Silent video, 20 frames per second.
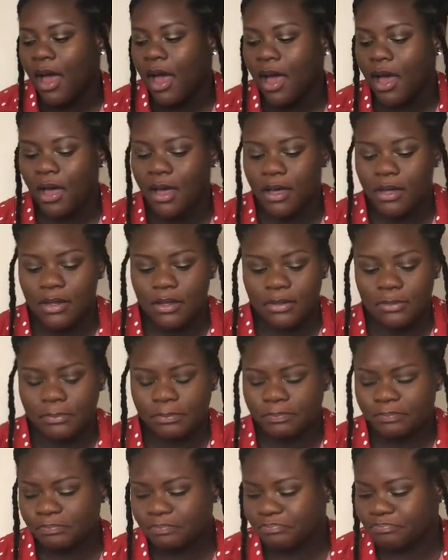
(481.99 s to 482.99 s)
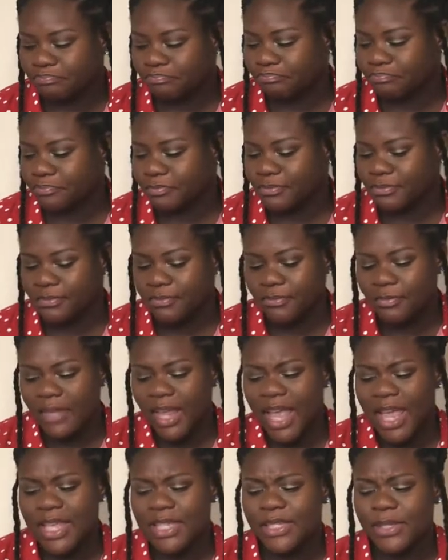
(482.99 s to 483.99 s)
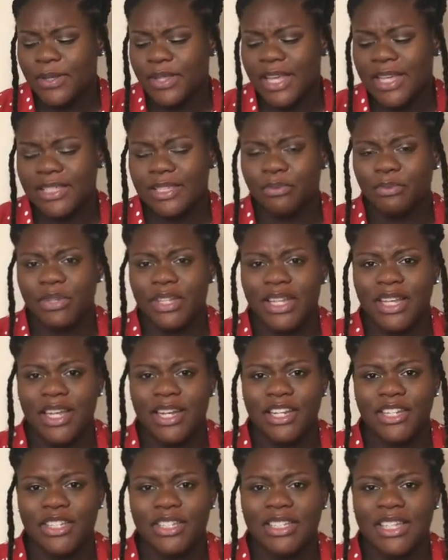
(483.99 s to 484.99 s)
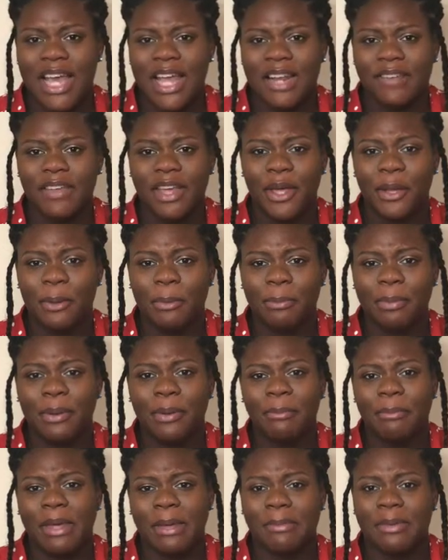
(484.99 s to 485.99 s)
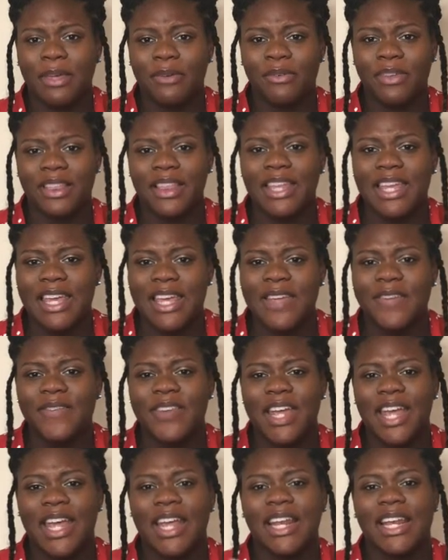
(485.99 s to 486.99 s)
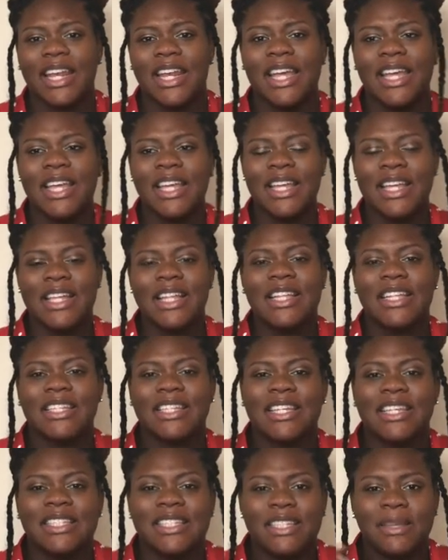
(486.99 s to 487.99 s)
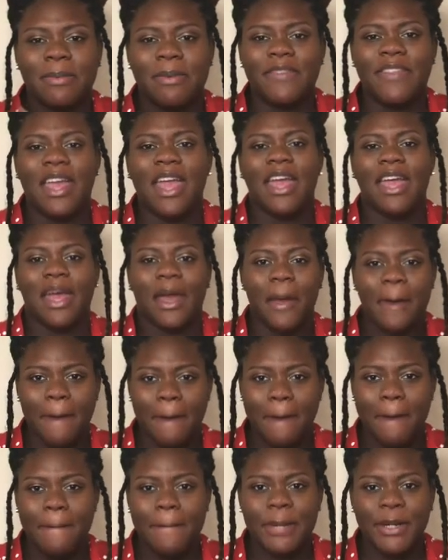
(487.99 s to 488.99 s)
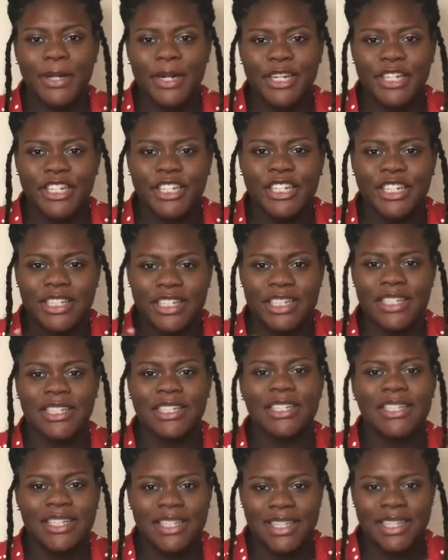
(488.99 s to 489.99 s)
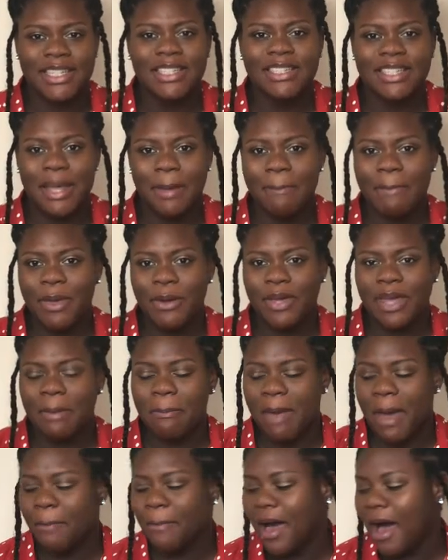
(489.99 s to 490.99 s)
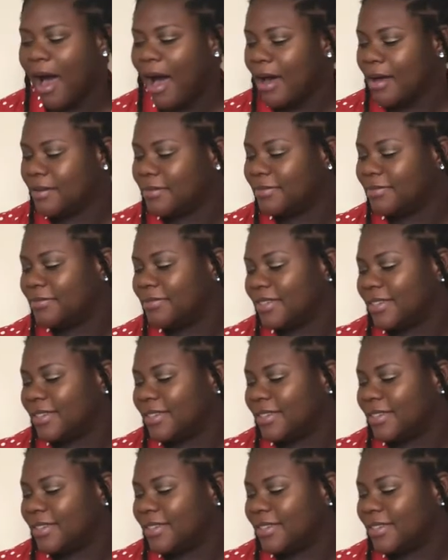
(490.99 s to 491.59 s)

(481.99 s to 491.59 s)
And so that's really gonna just kind of help me be relieved and get some of that pressure, that milky mama off.